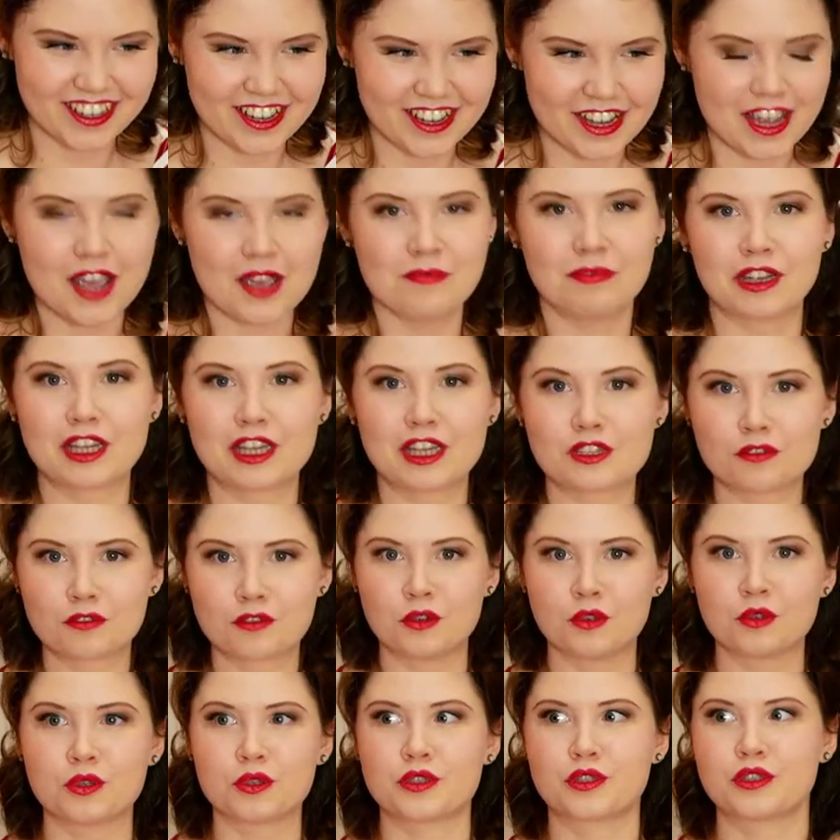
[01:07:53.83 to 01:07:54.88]
Because of
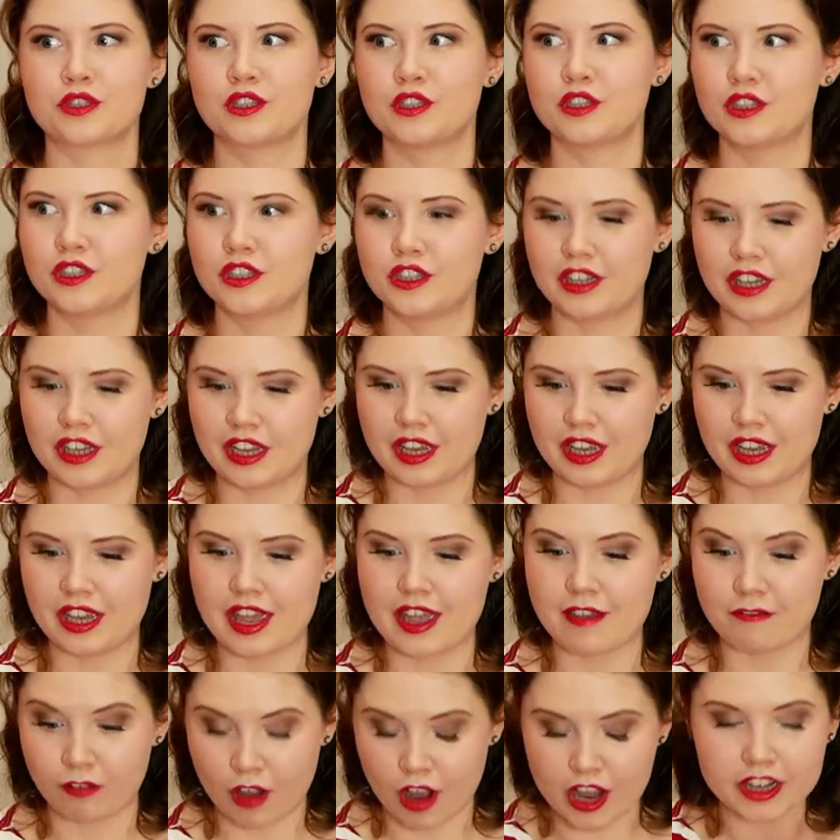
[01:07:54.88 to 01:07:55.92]
course, if
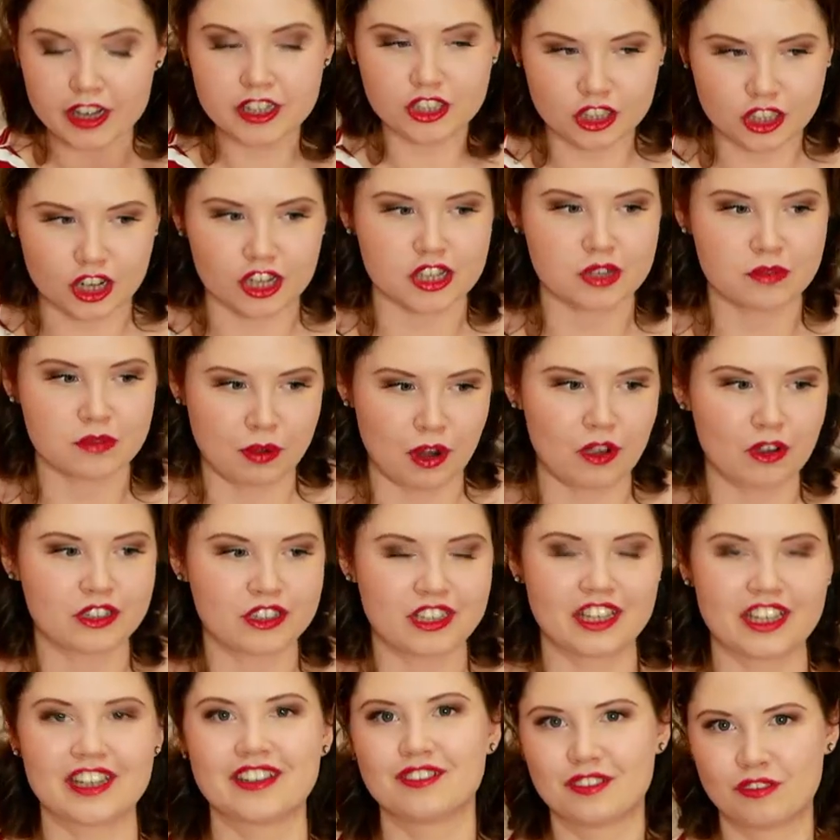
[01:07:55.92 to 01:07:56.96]
I just blocked
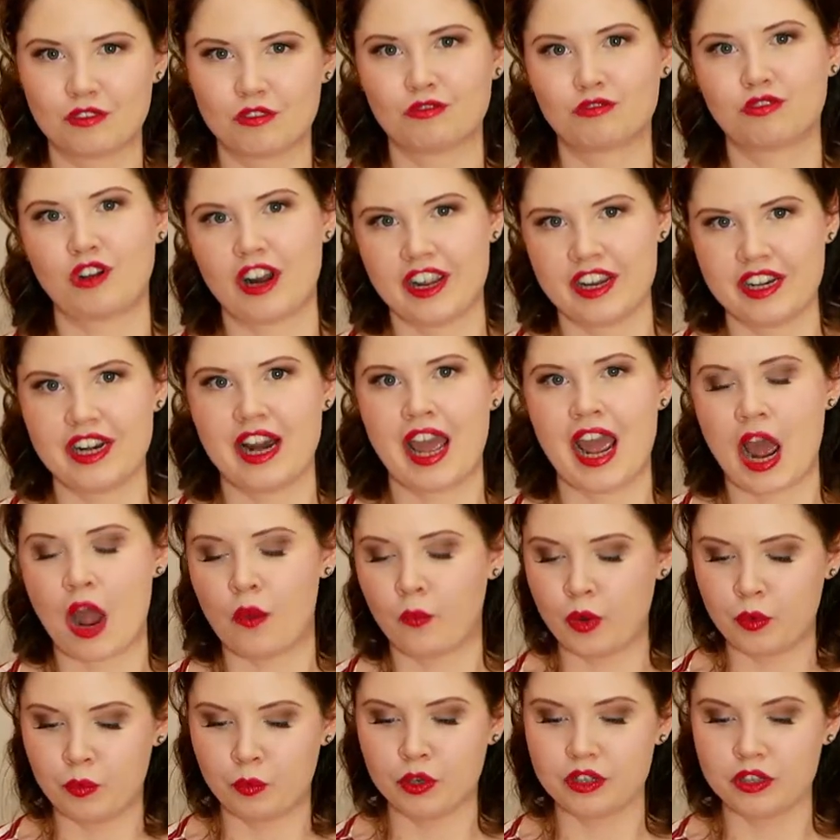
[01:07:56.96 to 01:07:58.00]
it right now, we
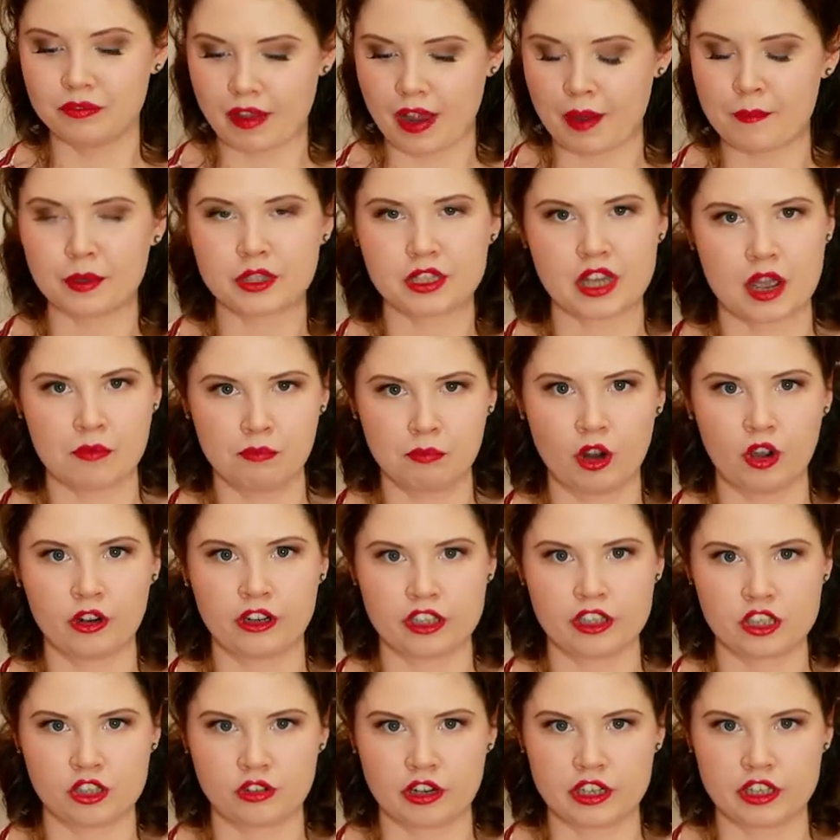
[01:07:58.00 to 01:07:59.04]
wouldn't be able to unblock it
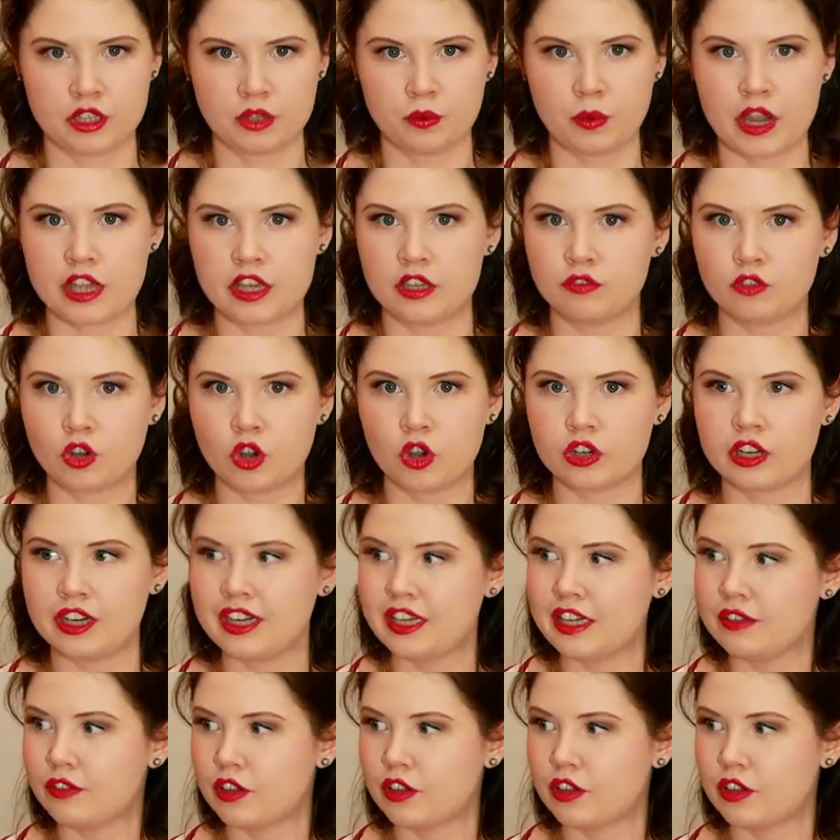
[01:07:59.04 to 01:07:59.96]
straight away. You've got to leave it